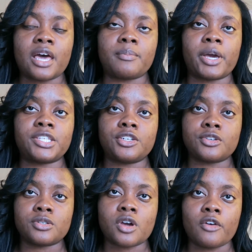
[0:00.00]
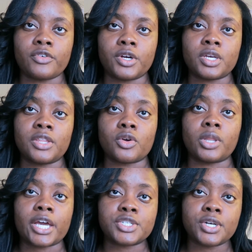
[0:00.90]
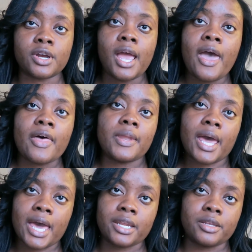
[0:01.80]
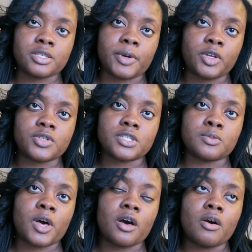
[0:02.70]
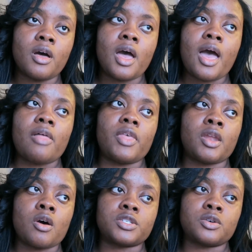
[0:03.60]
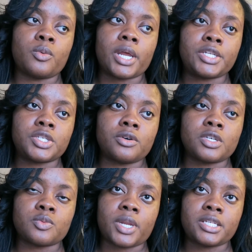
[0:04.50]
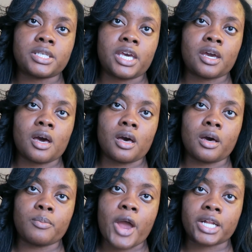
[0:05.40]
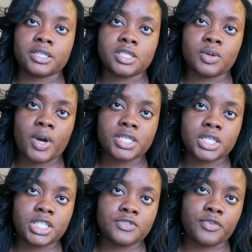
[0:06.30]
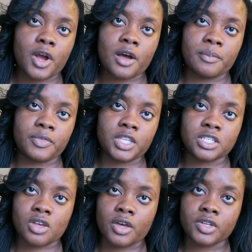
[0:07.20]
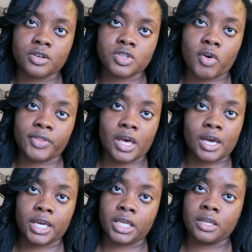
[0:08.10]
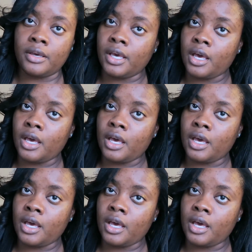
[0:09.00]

that my teachers covered in their lecture, then I add it into my notes as well. And then also what I do is when I take uh, practice questions from the Saunders Online,